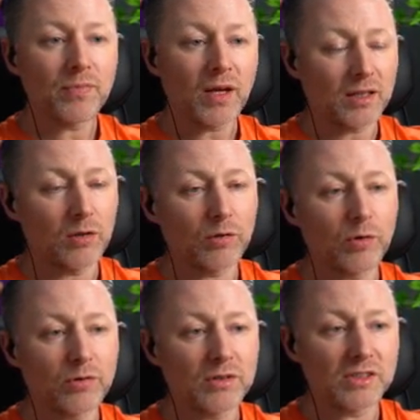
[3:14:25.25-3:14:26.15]

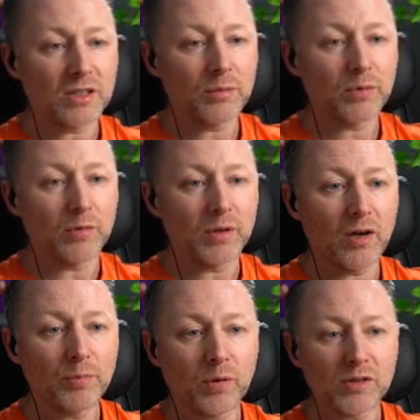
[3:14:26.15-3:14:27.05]

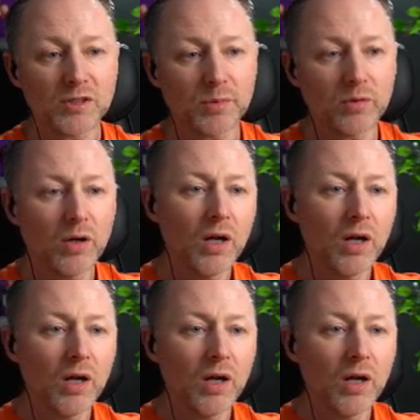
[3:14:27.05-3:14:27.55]
If possible,